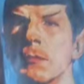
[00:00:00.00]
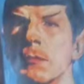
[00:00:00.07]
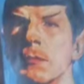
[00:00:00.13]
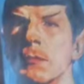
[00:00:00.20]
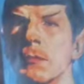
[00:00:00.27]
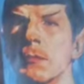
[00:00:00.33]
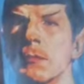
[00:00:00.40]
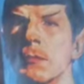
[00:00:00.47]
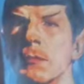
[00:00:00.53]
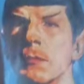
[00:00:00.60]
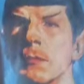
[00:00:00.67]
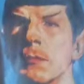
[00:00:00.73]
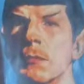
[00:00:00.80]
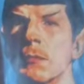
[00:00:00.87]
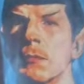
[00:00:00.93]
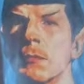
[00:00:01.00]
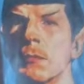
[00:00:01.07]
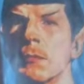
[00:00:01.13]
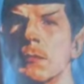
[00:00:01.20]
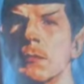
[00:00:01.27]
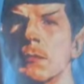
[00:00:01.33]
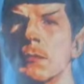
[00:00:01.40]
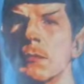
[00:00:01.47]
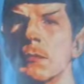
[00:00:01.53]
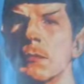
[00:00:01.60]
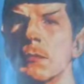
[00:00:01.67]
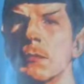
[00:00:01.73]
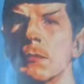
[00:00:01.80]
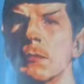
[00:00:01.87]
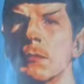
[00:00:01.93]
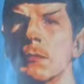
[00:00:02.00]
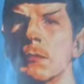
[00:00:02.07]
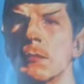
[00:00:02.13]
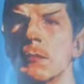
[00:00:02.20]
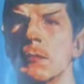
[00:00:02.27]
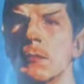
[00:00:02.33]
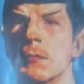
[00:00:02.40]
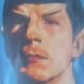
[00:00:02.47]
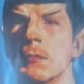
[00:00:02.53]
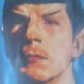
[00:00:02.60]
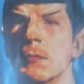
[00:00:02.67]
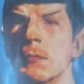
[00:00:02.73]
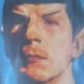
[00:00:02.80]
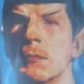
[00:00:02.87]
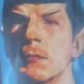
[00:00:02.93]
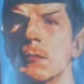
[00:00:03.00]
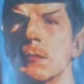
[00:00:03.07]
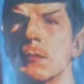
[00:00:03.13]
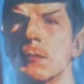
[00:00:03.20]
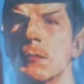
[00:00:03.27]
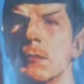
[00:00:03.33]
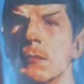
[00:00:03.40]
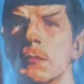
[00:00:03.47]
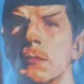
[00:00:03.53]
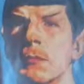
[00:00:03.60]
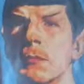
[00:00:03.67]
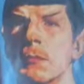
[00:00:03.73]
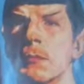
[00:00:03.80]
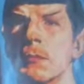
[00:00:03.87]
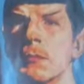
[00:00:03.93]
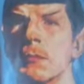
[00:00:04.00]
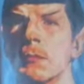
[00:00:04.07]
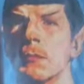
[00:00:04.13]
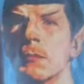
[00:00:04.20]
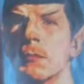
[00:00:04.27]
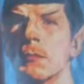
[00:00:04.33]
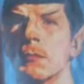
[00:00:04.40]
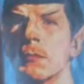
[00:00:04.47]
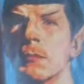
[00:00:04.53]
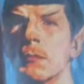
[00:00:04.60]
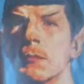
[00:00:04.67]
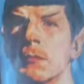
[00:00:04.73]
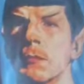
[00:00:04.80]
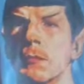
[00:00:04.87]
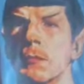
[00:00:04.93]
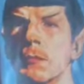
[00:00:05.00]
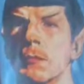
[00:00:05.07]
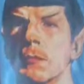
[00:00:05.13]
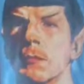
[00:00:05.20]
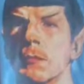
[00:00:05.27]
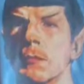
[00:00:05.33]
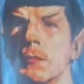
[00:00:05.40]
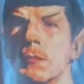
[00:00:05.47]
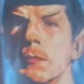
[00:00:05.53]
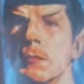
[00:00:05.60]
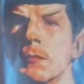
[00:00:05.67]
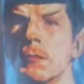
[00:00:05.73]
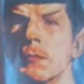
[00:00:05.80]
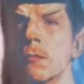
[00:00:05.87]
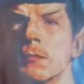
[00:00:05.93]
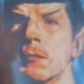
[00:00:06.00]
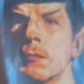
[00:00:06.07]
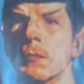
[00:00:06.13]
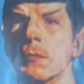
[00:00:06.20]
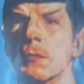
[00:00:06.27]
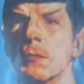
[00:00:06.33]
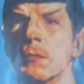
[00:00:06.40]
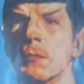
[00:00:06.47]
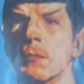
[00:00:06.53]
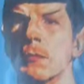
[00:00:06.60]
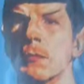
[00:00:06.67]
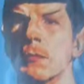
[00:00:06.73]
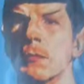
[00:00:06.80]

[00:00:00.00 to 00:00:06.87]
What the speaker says: The person shown says nothing.